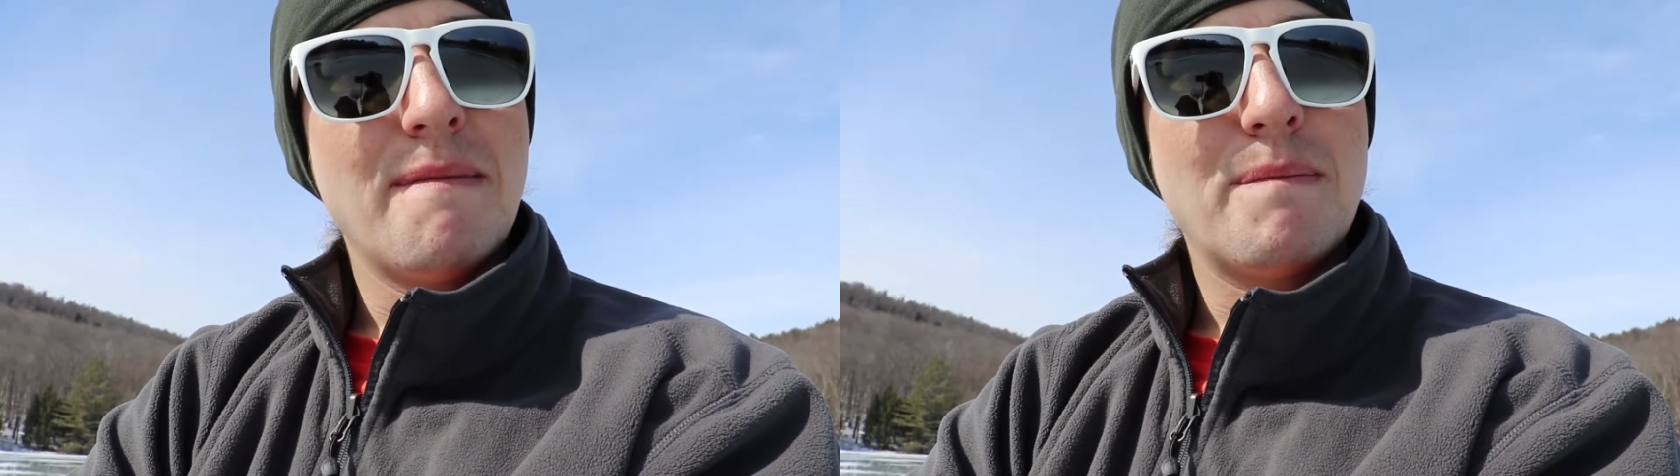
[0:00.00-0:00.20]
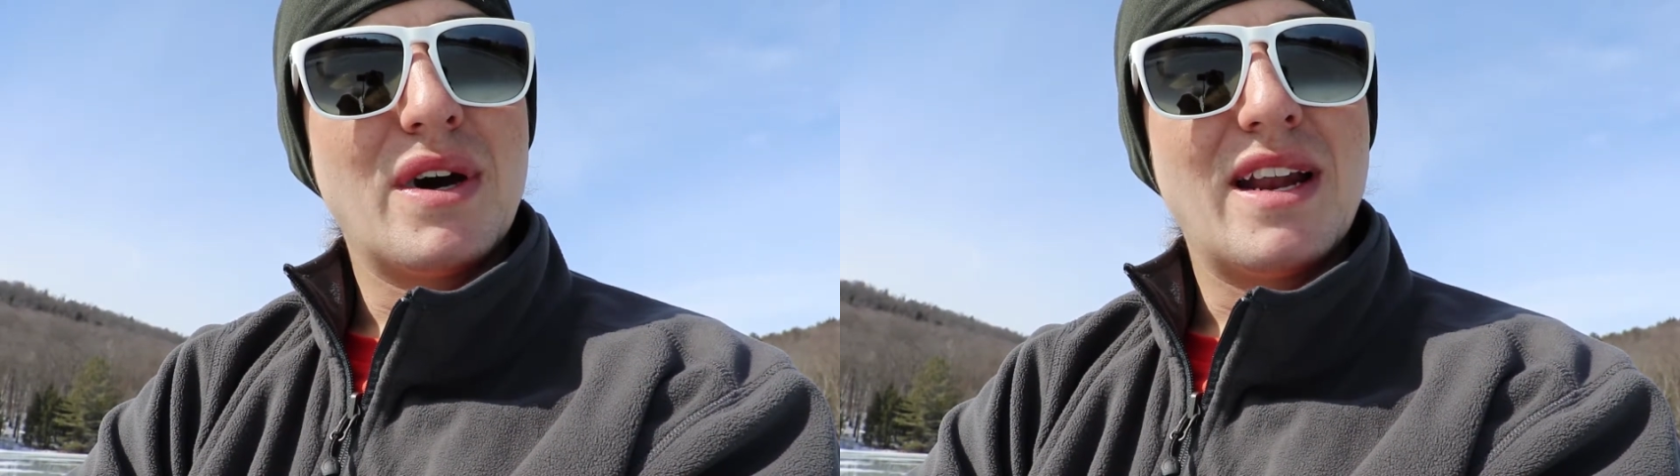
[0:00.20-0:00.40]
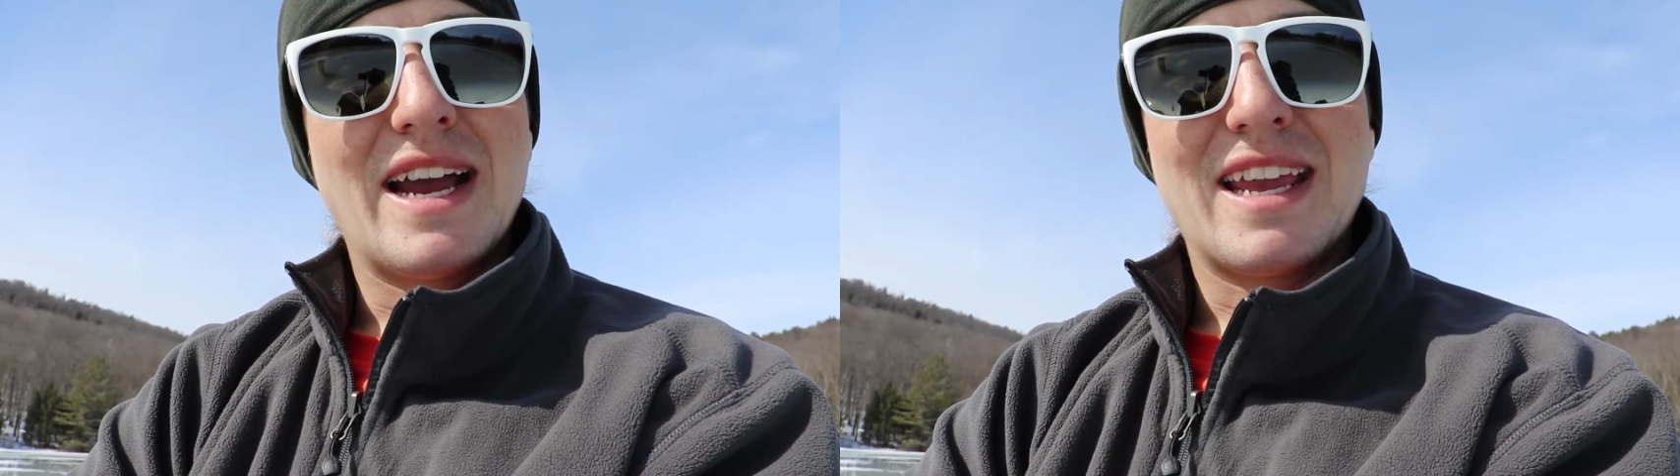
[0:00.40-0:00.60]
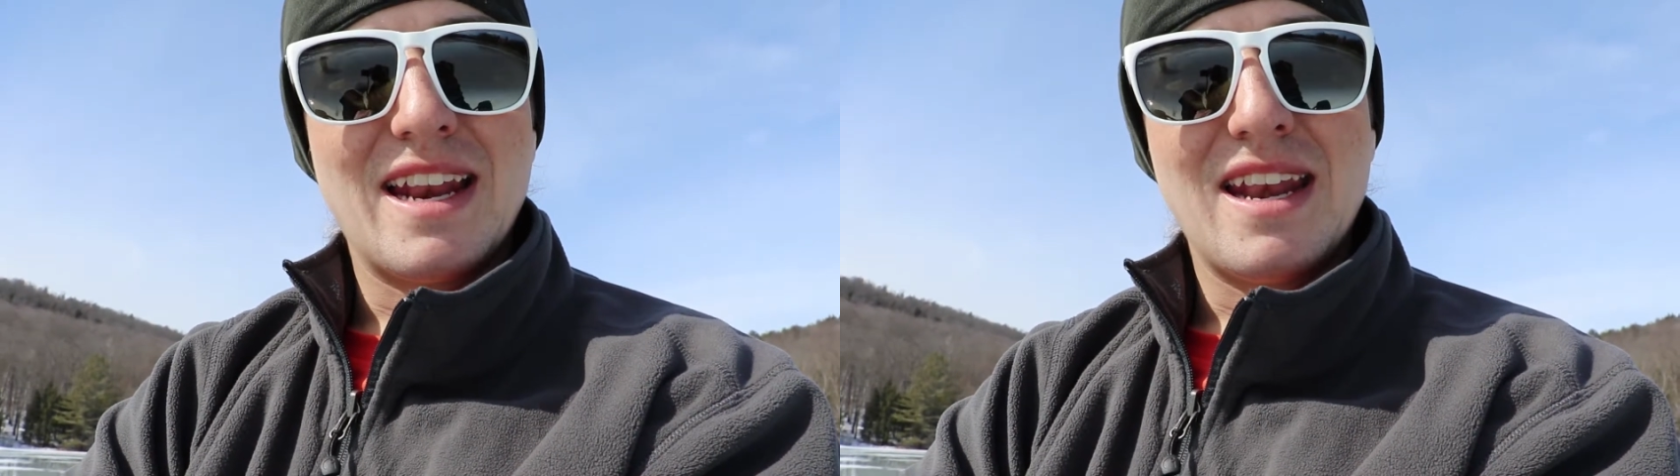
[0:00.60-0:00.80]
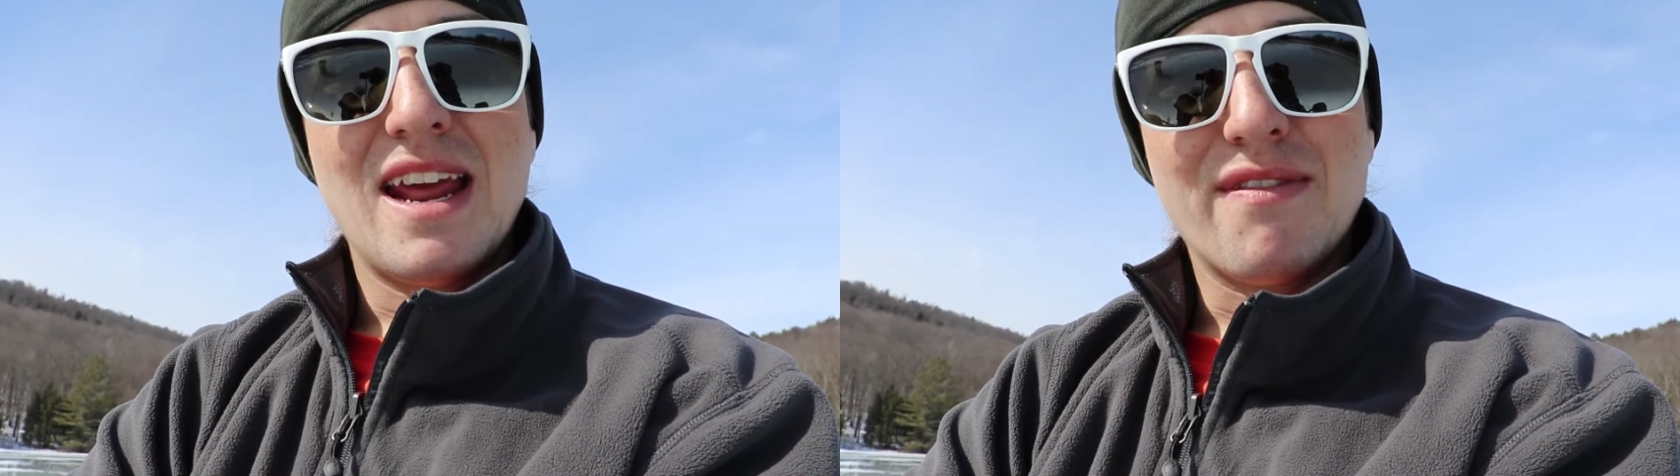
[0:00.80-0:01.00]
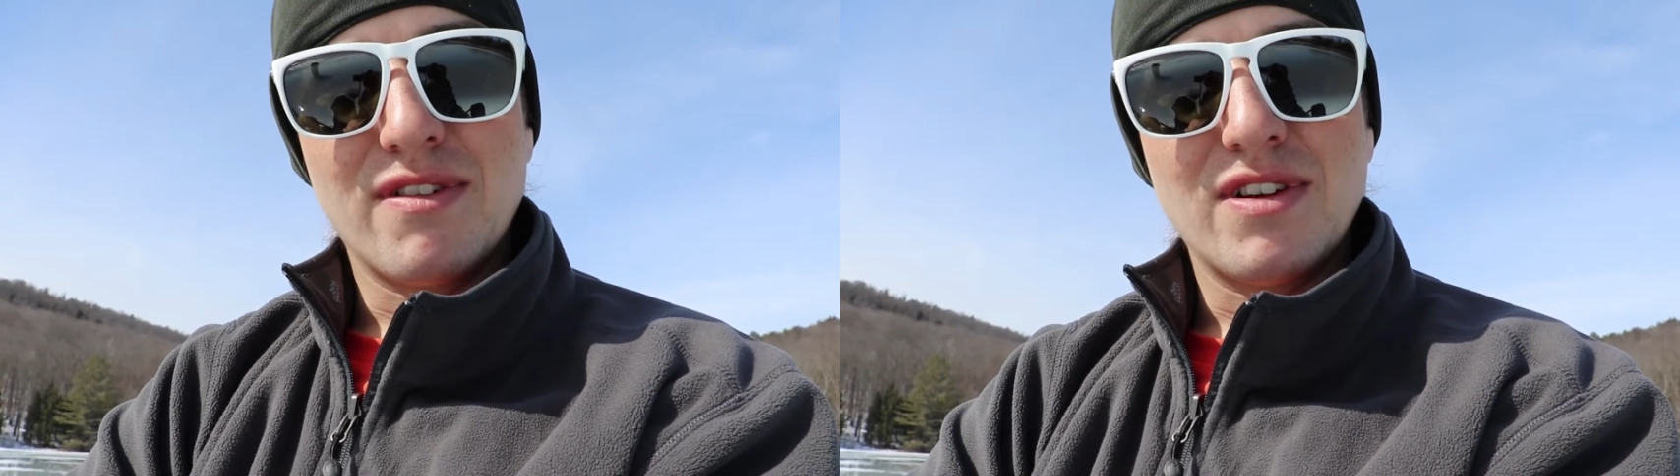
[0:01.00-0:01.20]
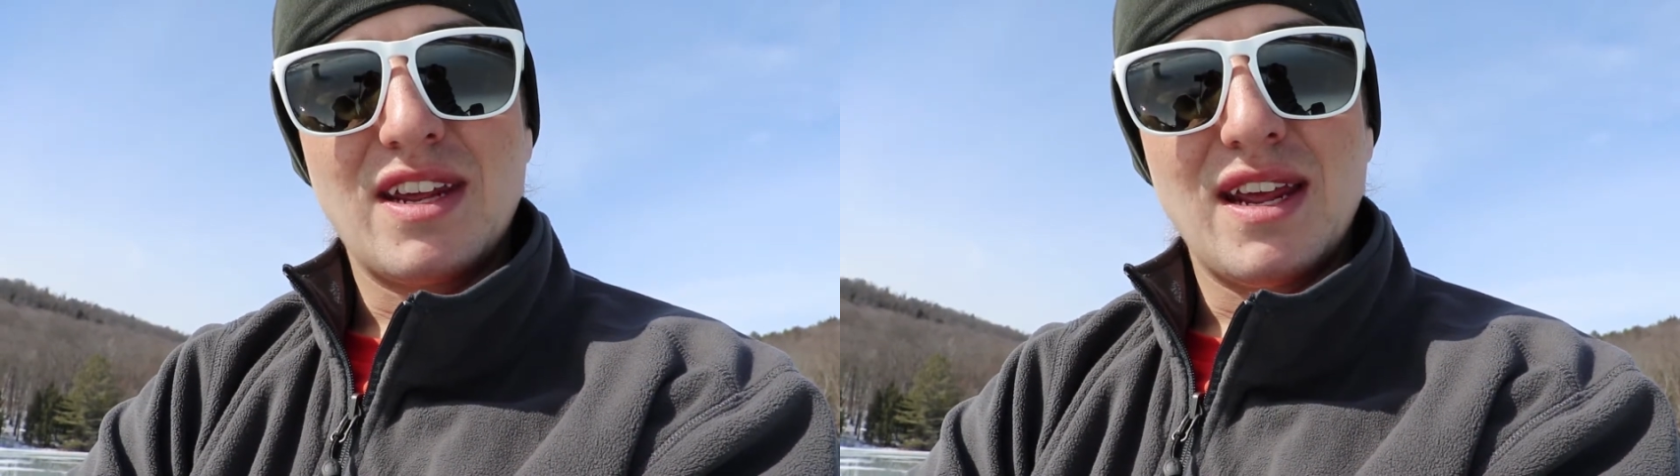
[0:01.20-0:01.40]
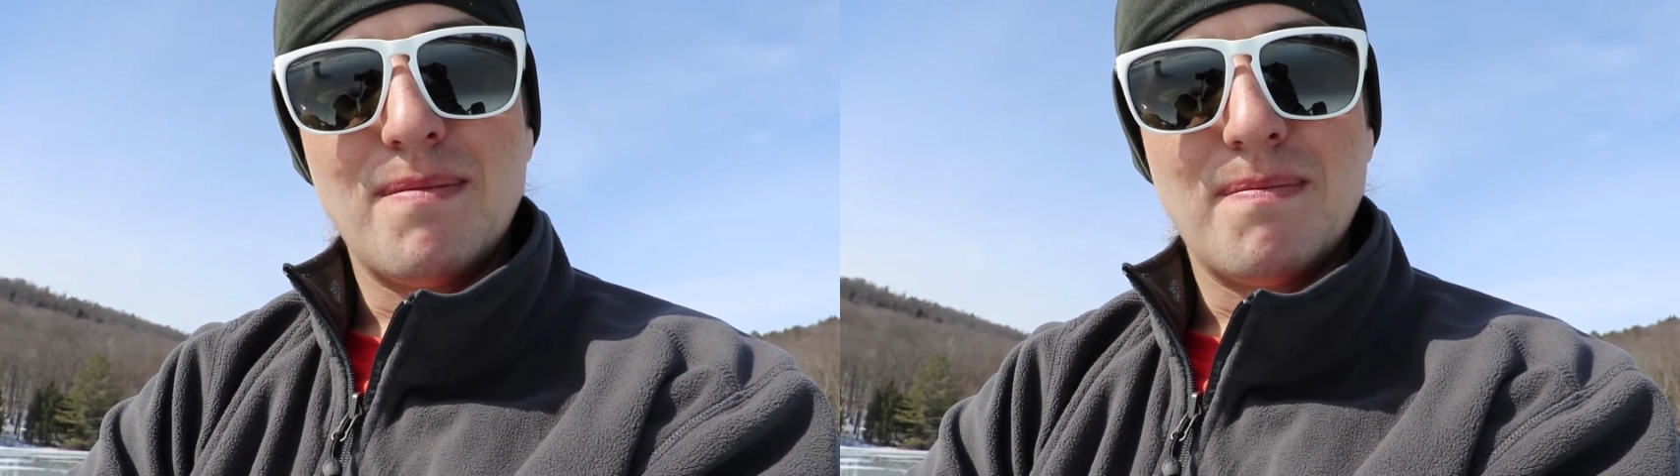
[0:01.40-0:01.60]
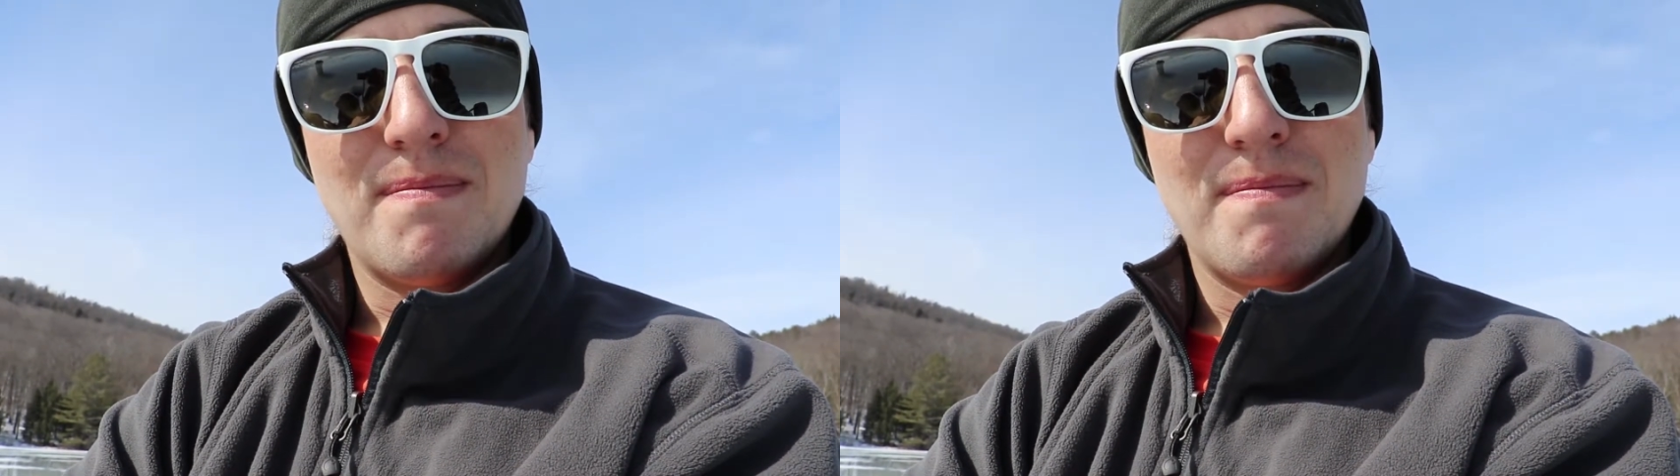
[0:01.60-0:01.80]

but I can never keep